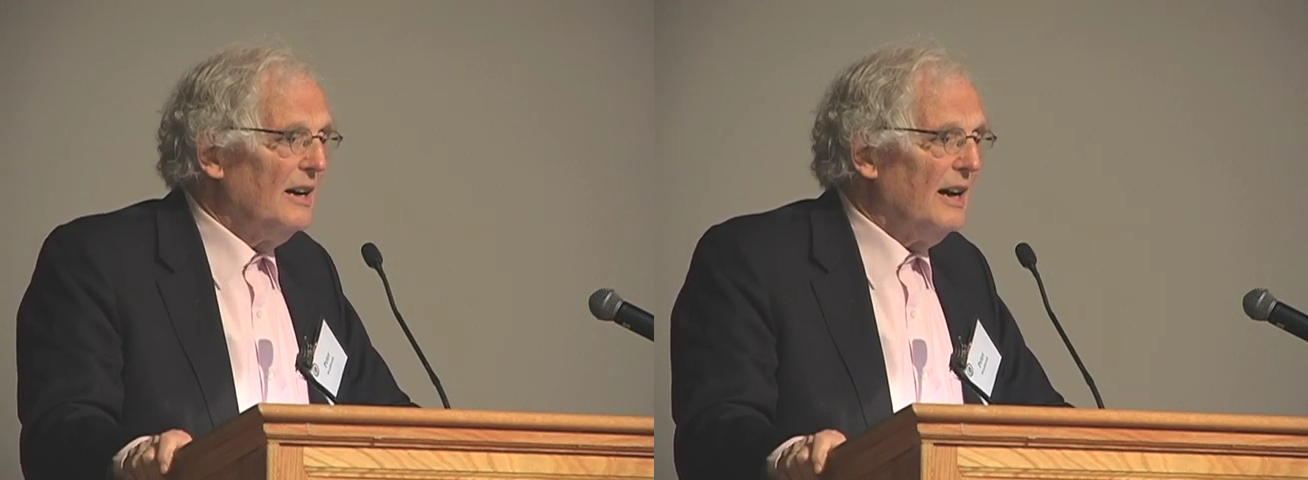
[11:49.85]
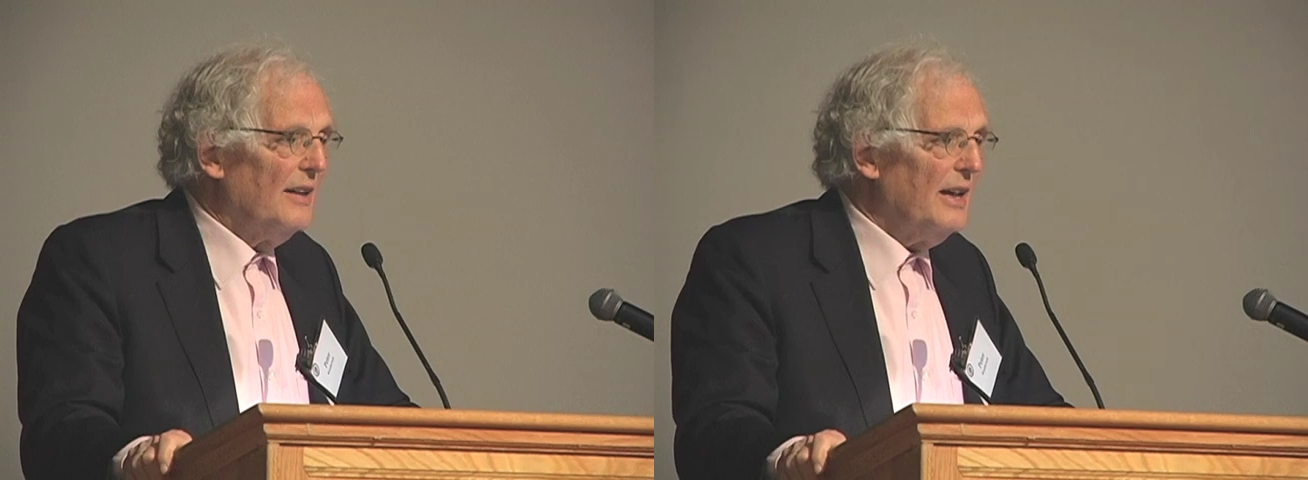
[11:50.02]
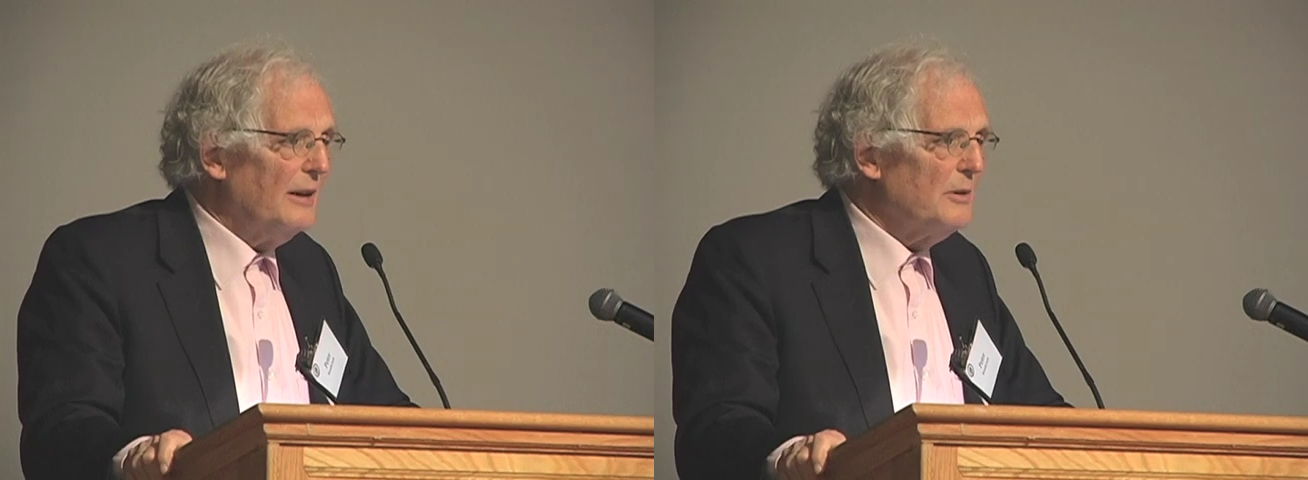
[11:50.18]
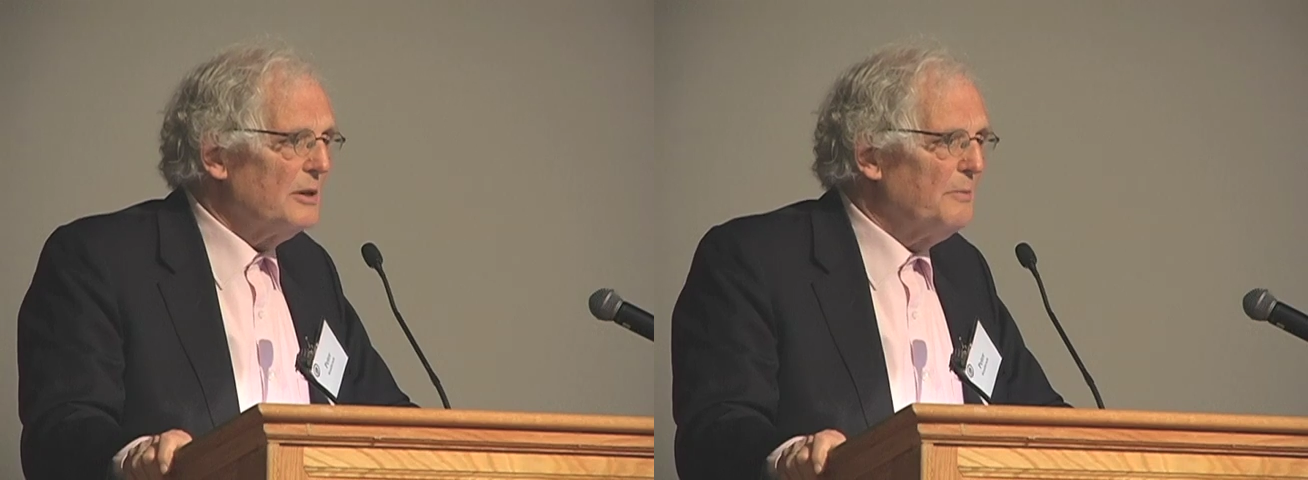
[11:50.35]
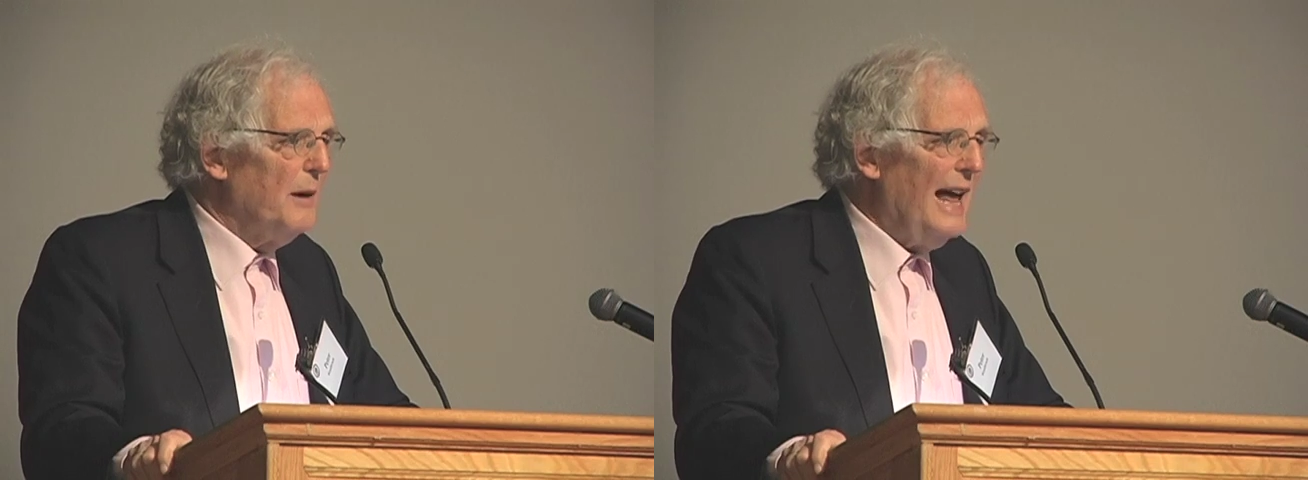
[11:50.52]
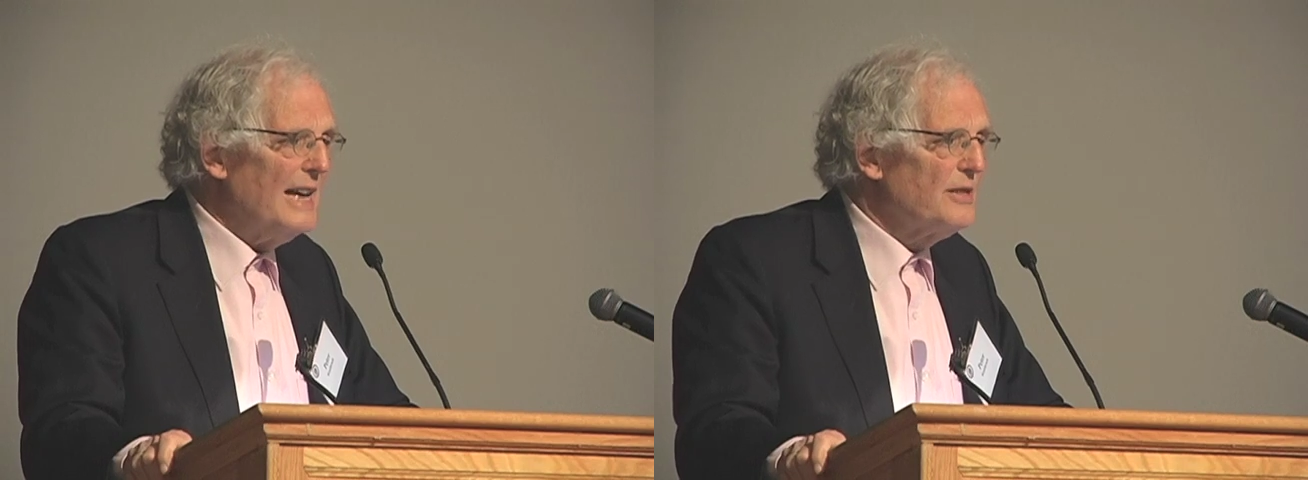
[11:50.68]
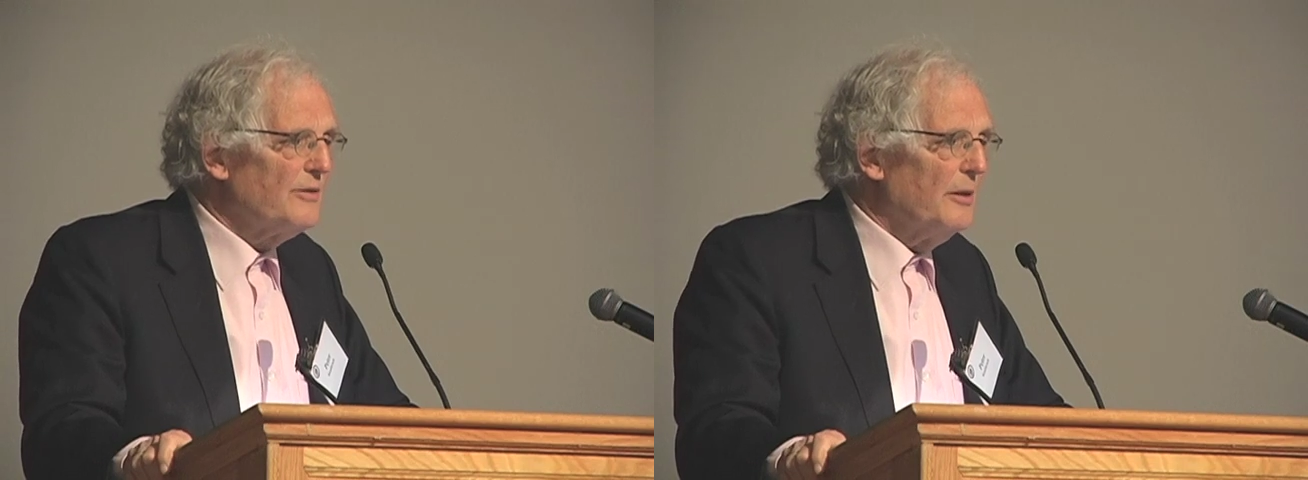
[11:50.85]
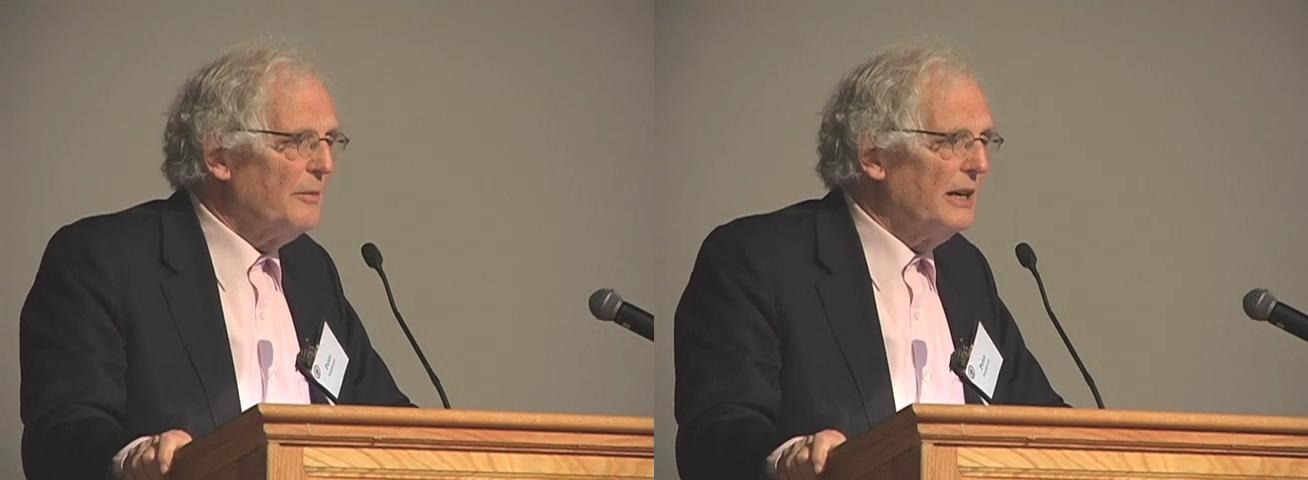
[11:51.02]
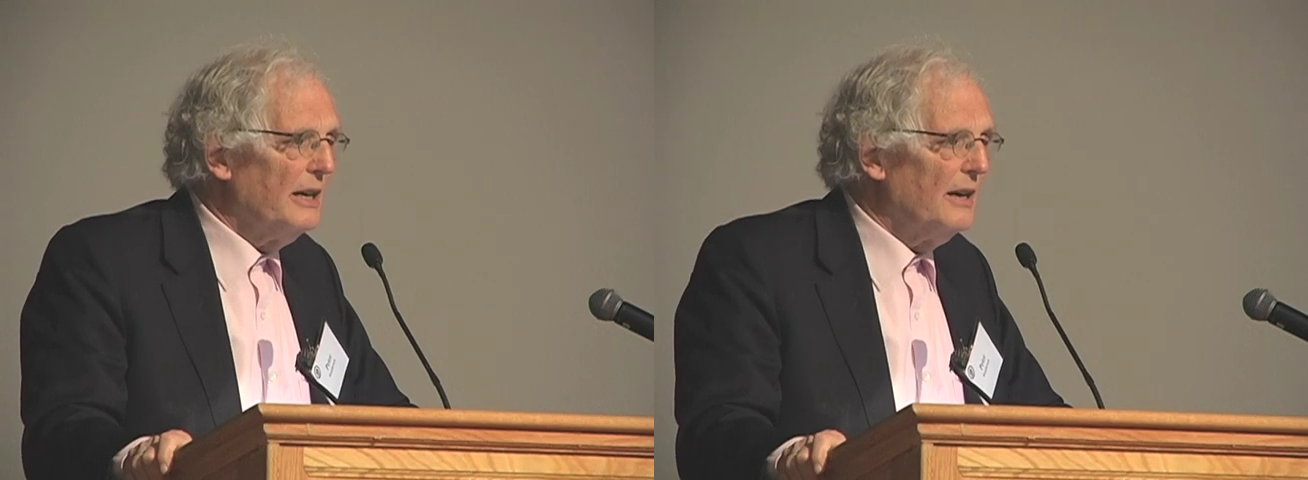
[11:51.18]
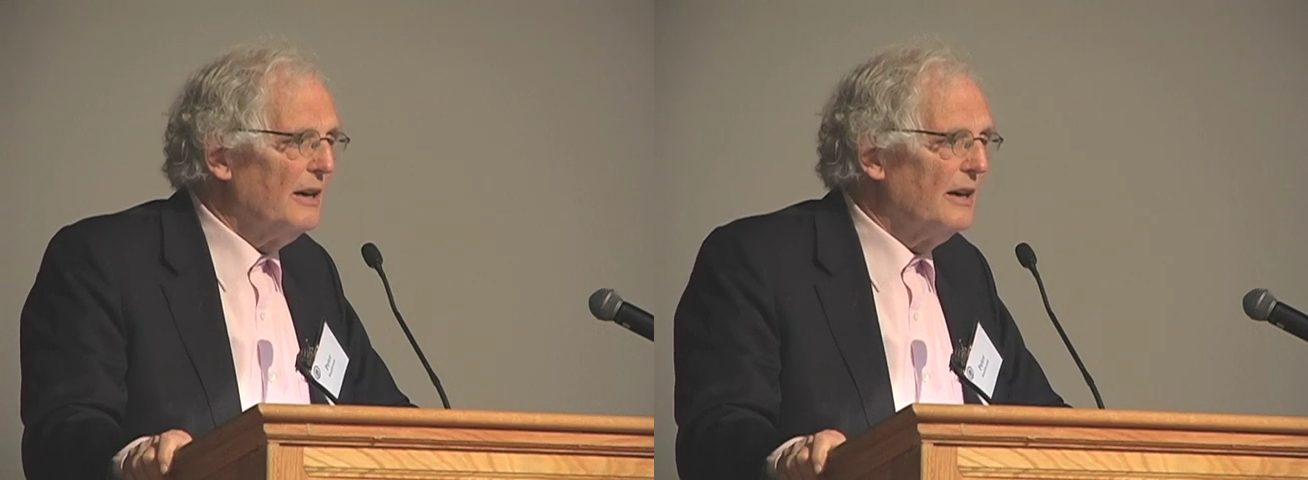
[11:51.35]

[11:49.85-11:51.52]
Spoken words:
And that was blasphemy,